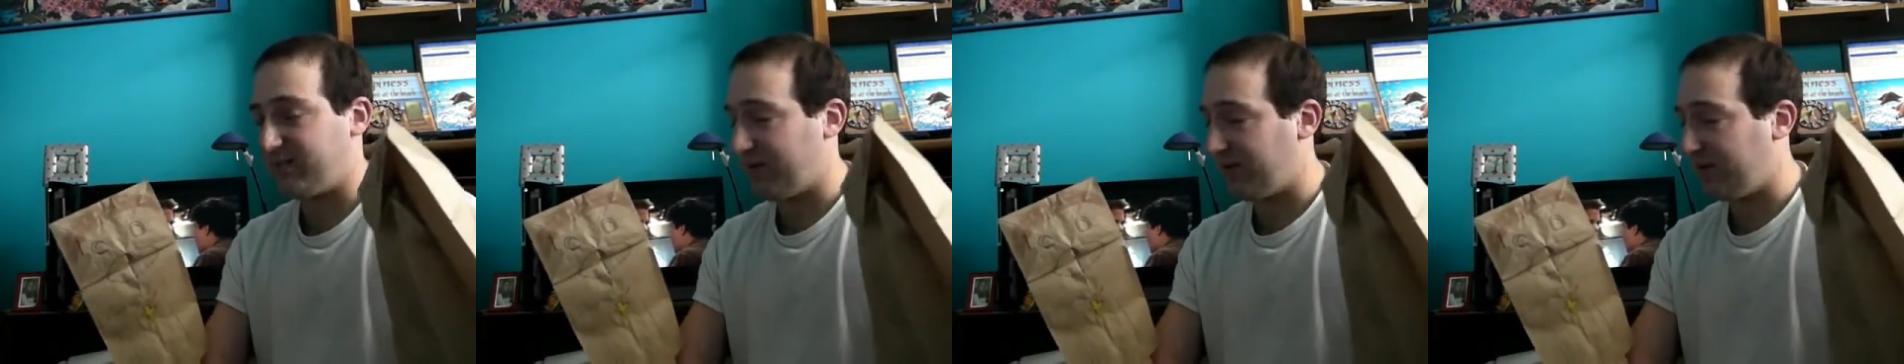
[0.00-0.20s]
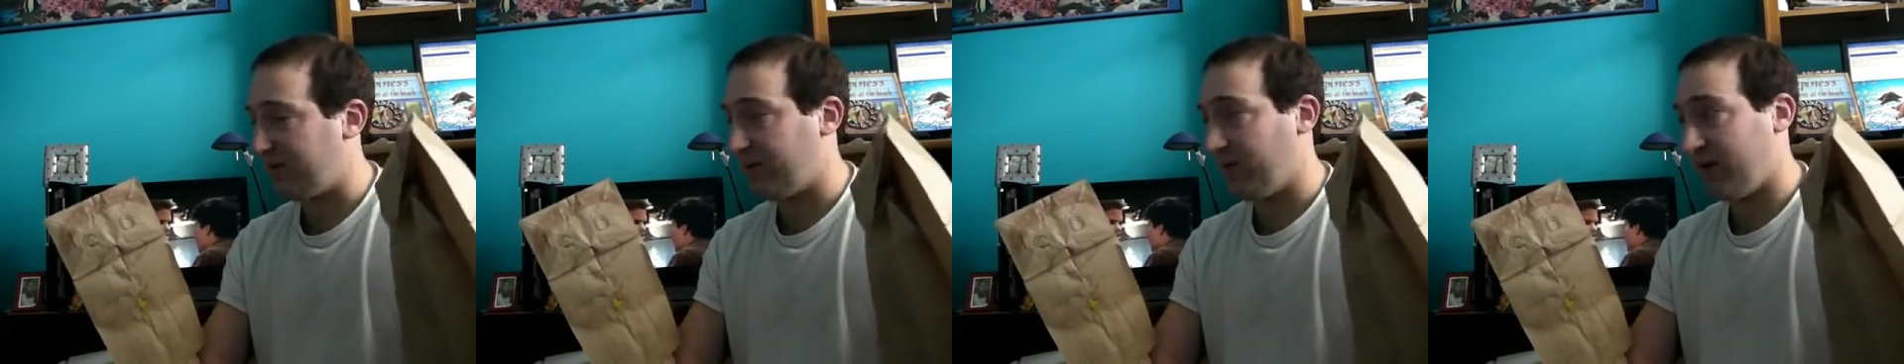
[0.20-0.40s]

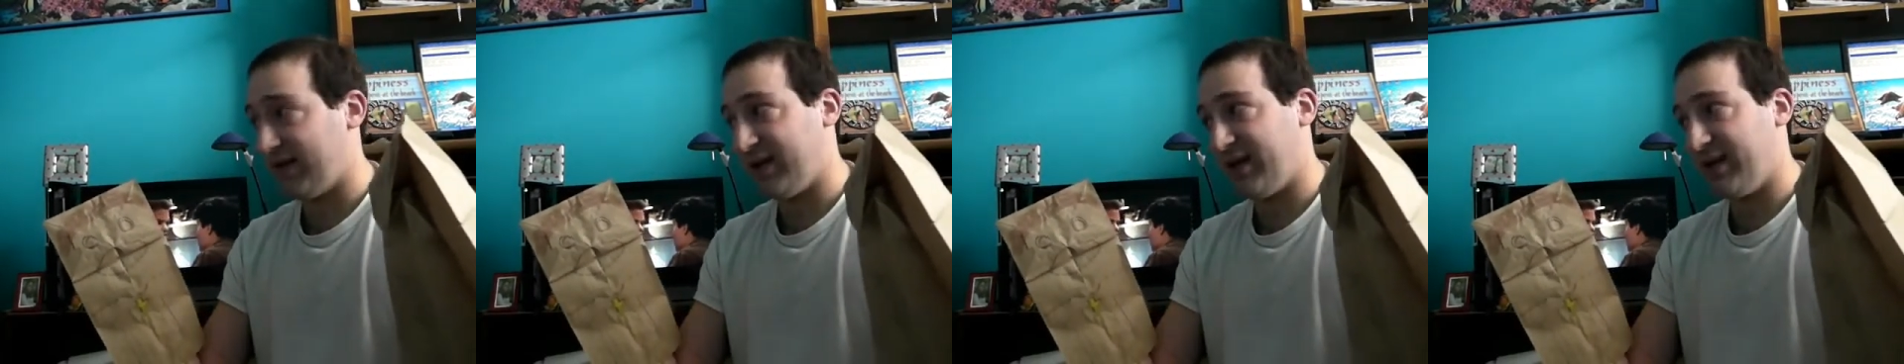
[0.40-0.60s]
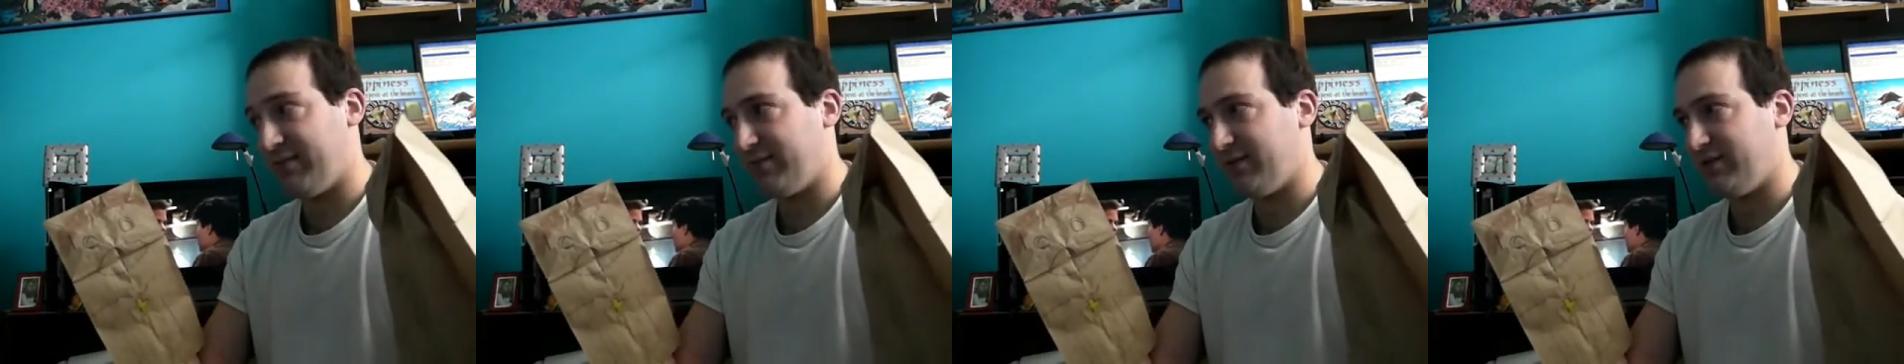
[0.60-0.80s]
but why
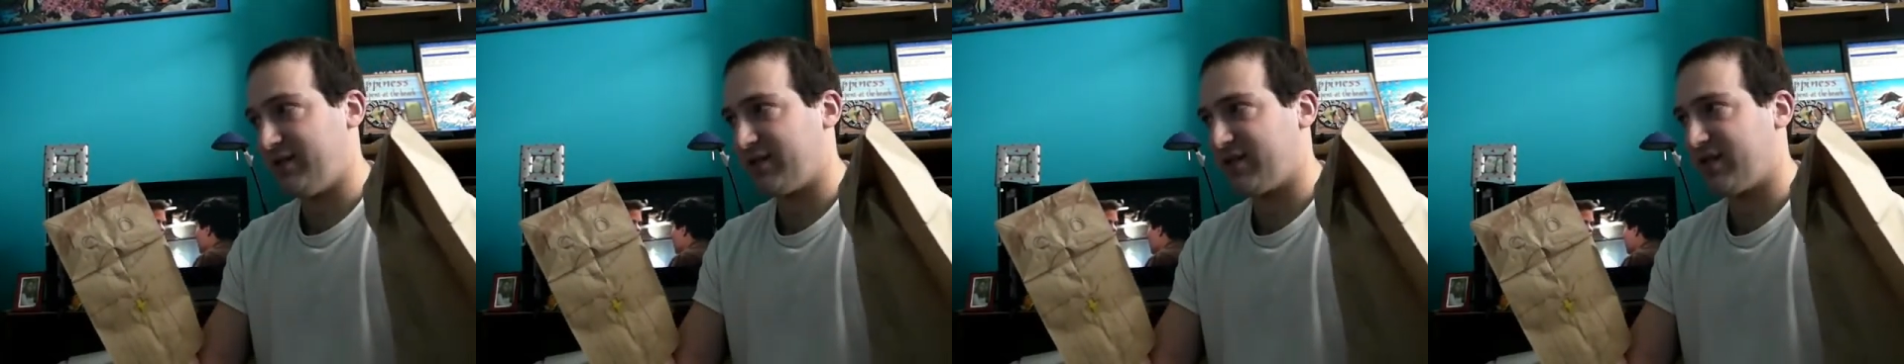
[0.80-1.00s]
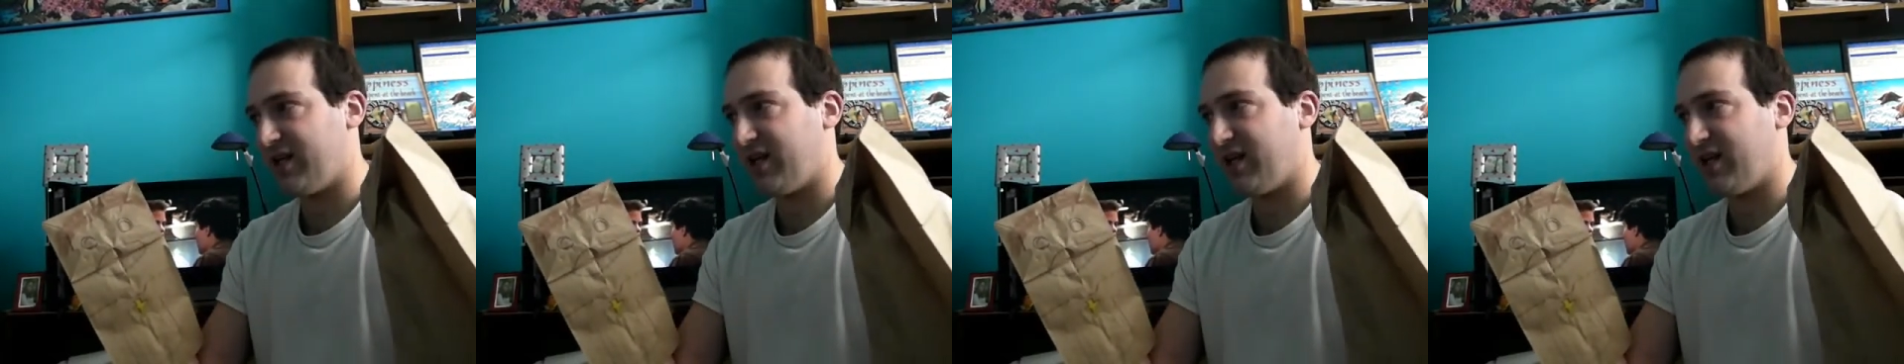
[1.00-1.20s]
can't we
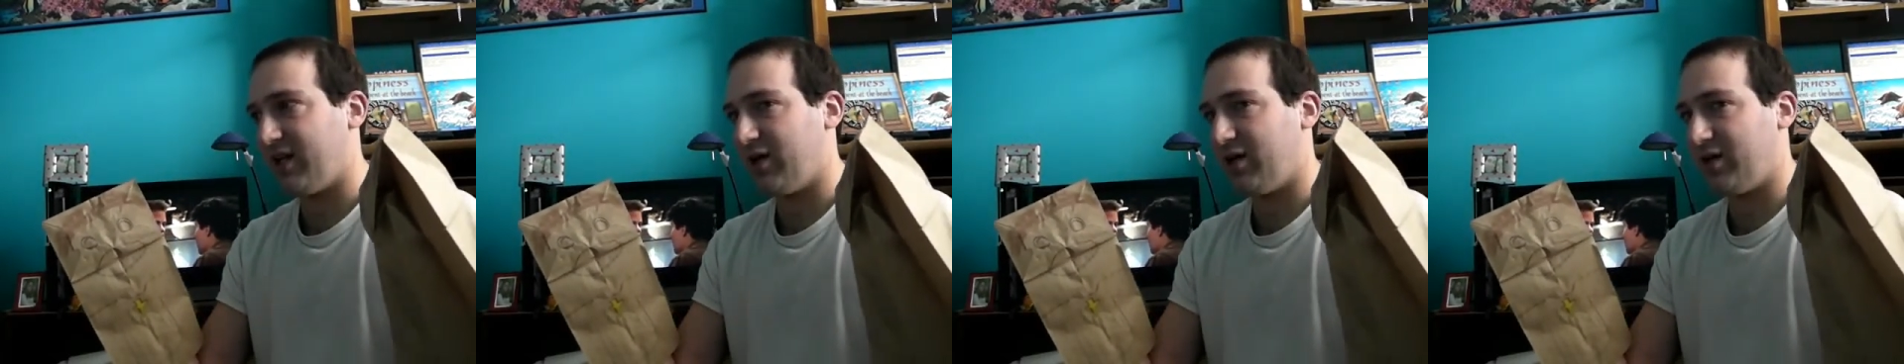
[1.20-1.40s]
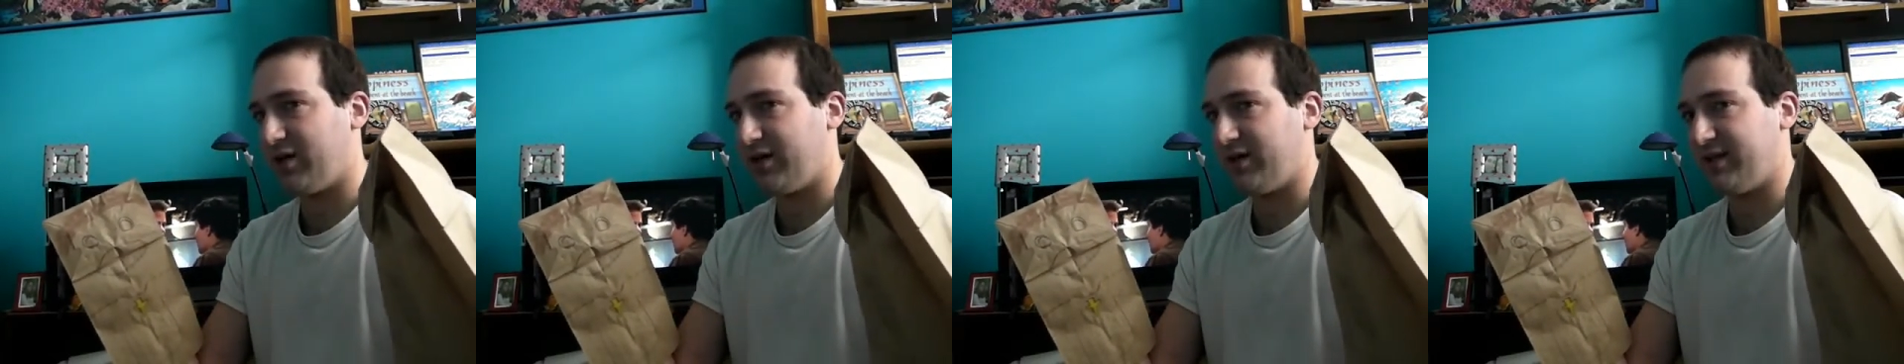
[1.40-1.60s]
just get
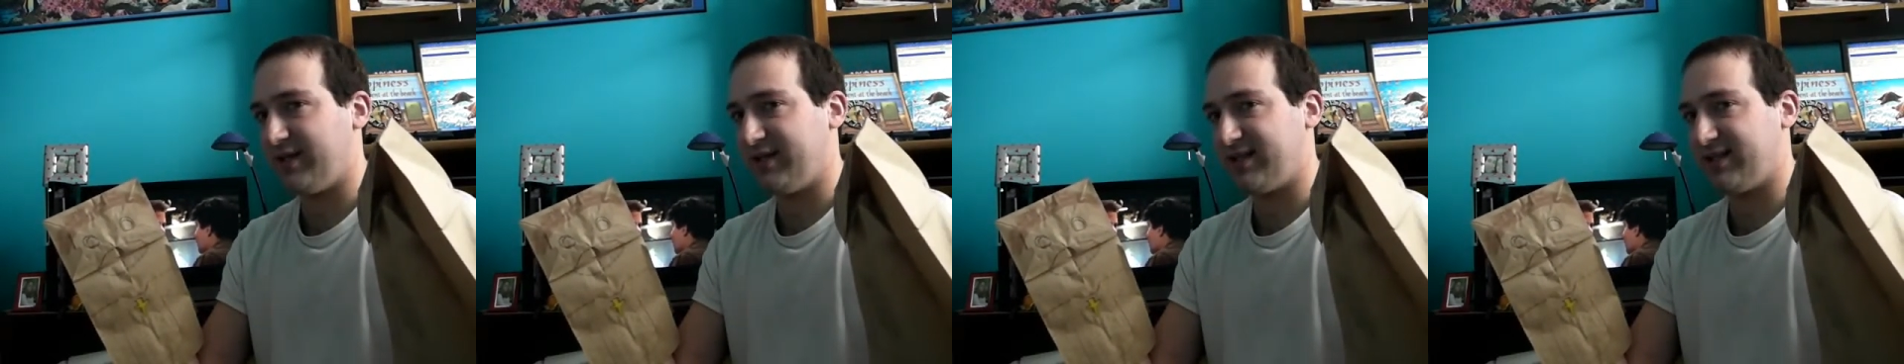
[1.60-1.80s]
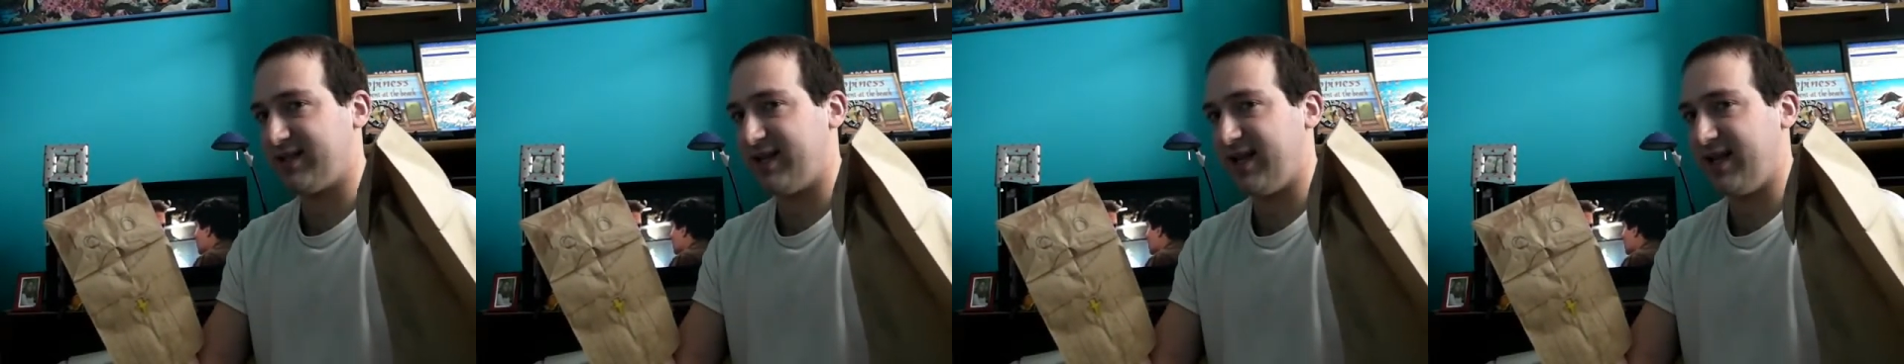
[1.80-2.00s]
along in
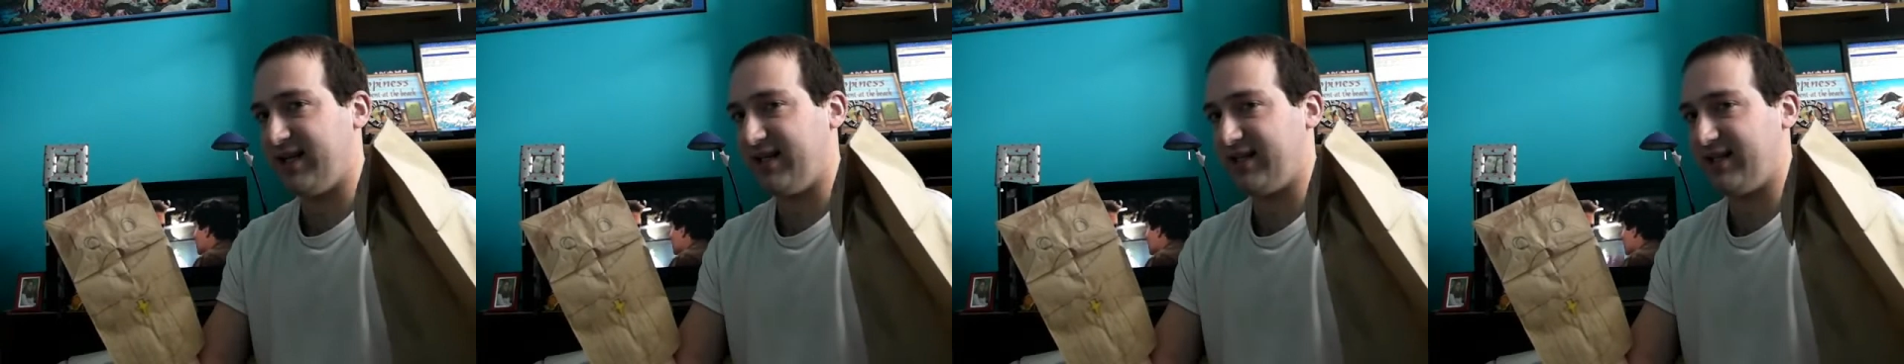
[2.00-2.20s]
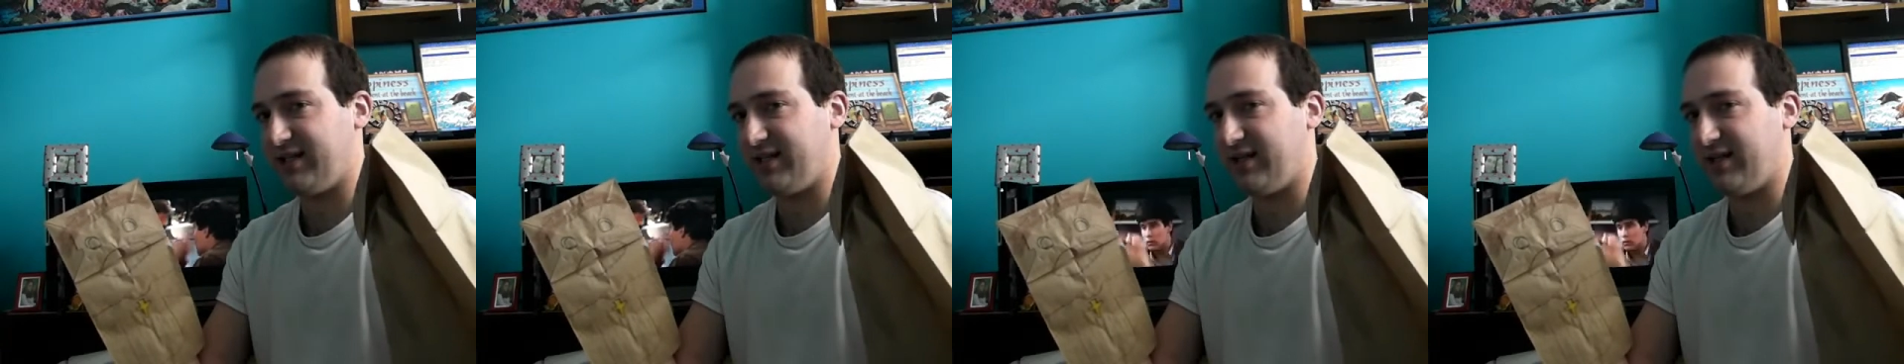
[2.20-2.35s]
this case,